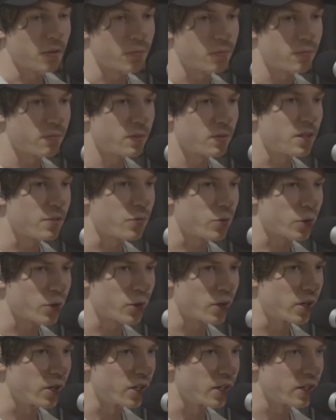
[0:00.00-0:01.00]
if you're
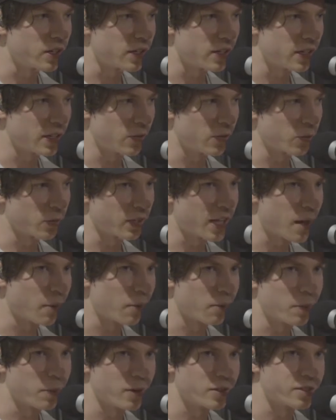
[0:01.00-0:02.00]
good and a reliable
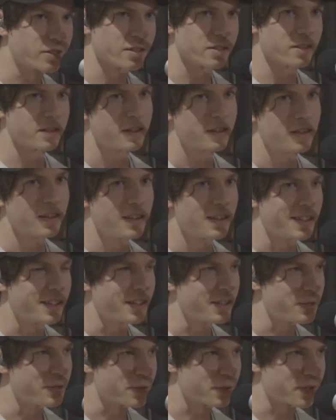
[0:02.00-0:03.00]
person,
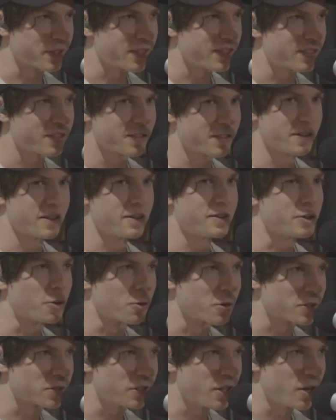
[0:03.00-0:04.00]
usually doors
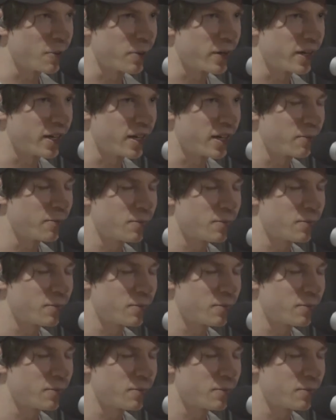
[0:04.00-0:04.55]
will open up.